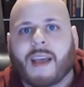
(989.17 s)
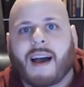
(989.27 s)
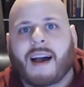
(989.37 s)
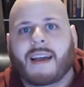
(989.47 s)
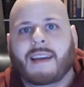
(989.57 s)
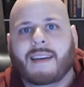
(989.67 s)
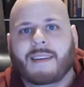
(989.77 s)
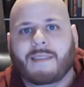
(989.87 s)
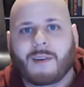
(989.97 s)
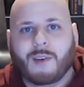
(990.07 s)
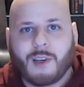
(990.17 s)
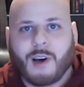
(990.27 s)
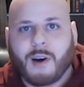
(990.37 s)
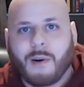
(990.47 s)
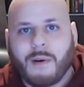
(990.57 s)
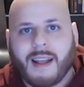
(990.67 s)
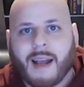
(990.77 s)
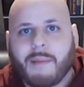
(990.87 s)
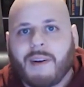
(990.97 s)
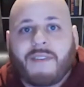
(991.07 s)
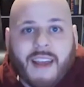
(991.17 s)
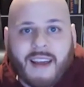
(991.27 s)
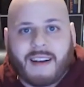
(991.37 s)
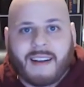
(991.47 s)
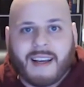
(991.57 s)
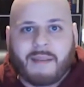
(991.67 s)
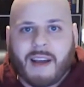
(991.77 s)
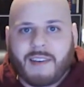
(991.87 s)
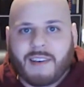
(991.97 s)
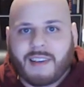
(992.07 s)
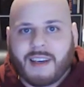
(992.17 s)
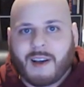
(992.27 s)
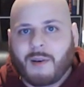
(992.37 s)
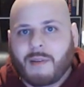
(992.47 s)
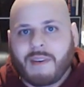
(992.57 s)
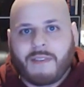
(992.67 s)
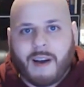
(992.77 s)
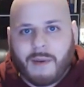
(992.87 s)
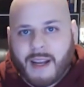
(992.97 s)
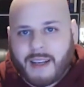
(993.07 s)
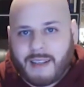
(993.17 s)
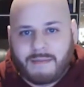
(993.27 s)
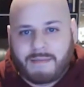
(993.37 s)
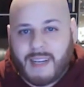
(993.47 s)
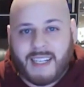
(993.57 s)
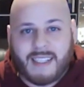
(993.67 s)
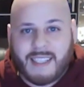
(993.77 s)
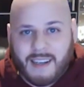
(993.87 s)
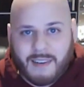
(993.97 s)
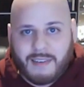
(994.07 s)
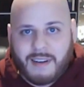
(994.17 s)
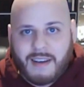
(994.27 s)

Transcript: You go, and I'm a fan. Like, I'm not just like, oh, let me find what I can sell.